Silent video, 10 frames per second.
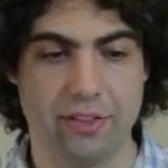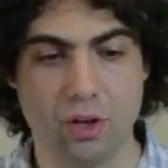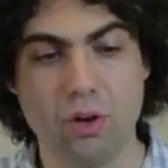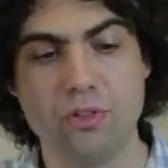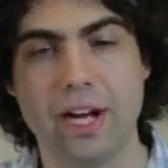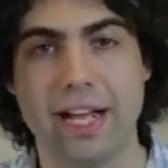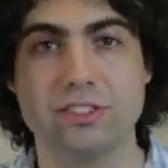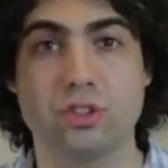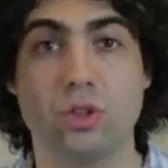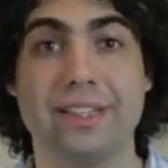The
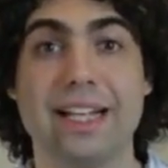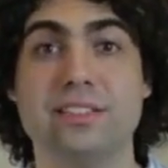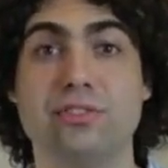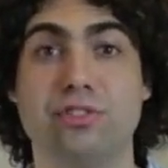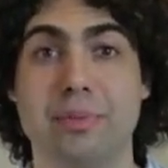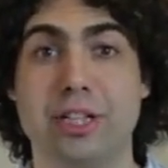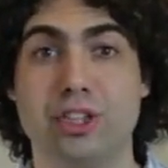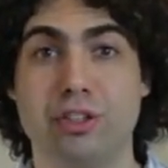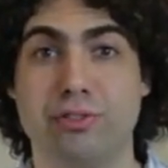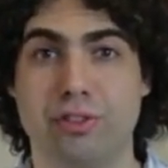overheads contains
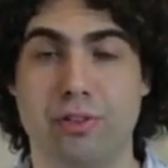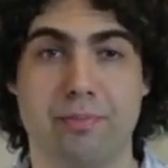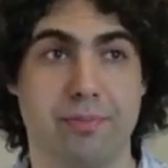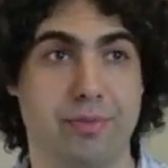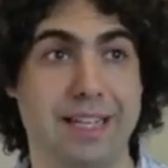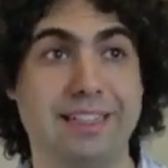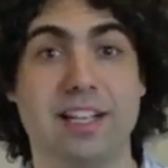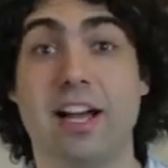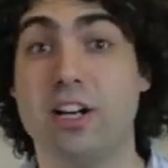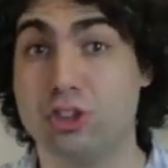information from the
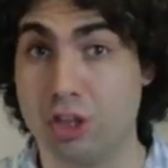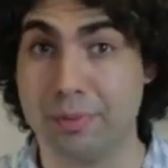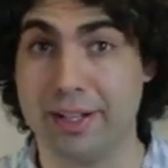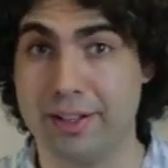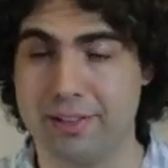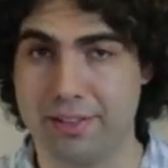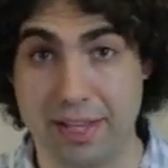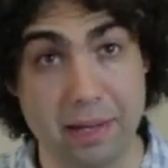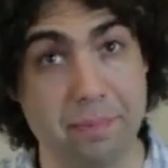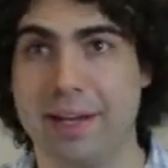entire drum kit.
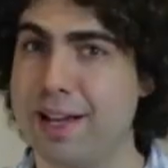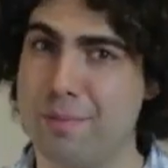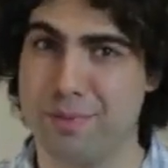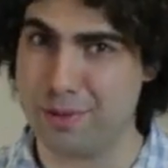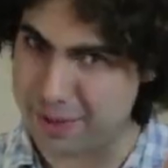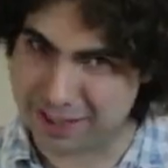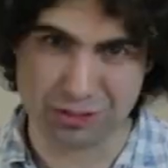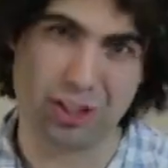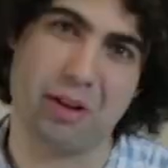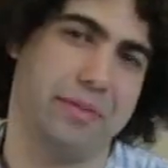They pick up the
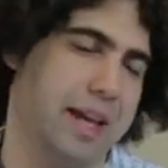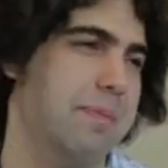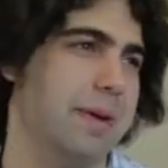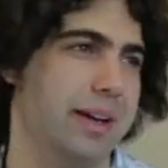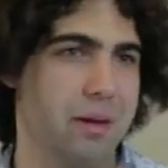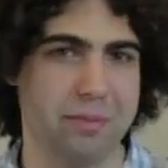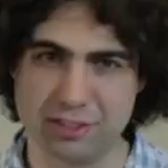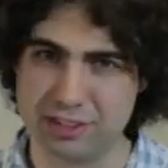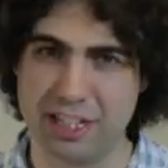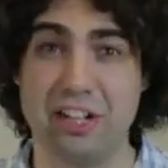bass drum, they pick up
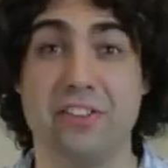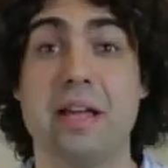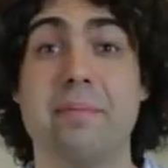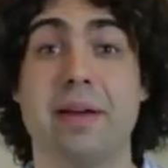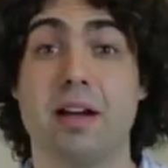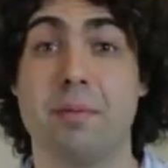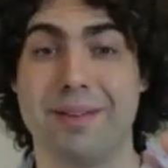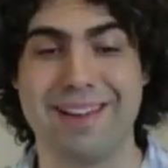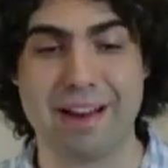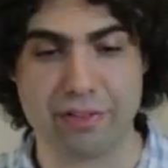the snare, they pick
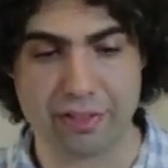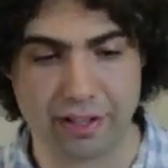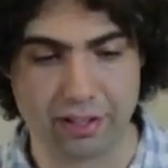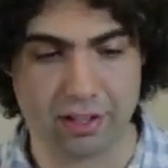up everything.